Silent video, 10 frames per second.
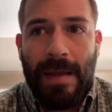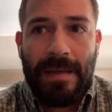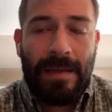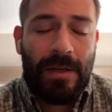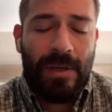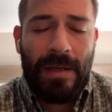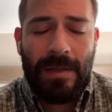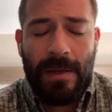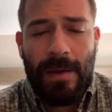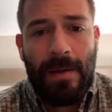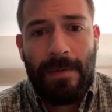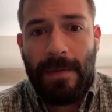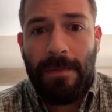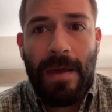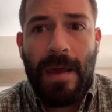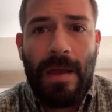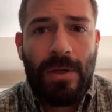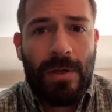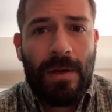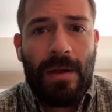places such as the
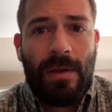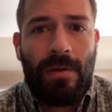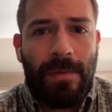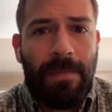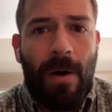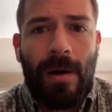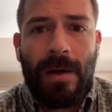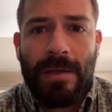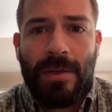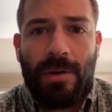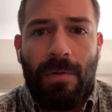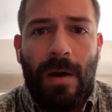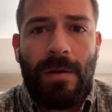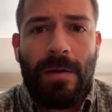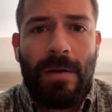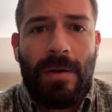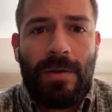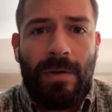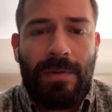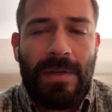beach, good parks, and so on.
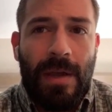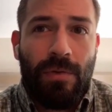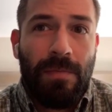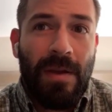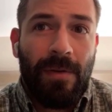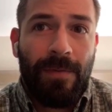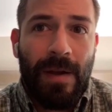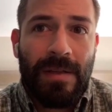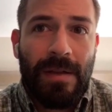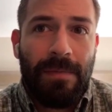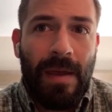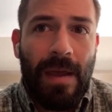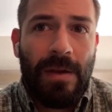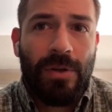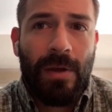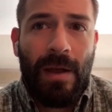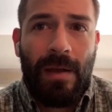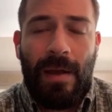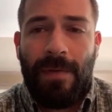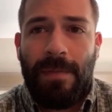So let's say you'd meet your friends on the beach,
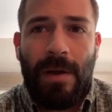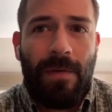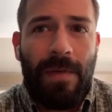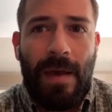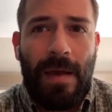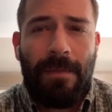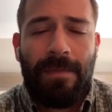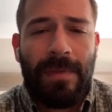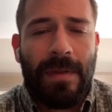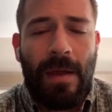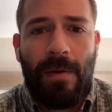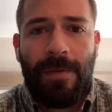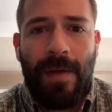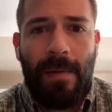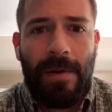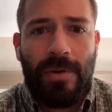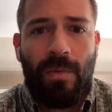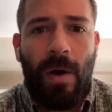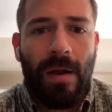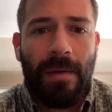have a beer with them, take your family to
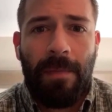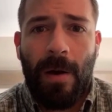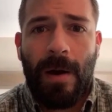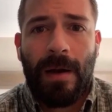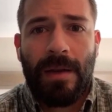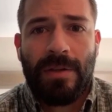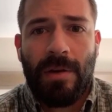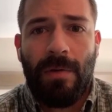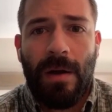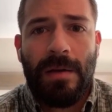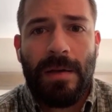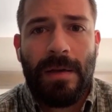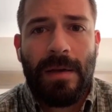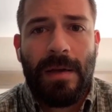walk in the park, and so on.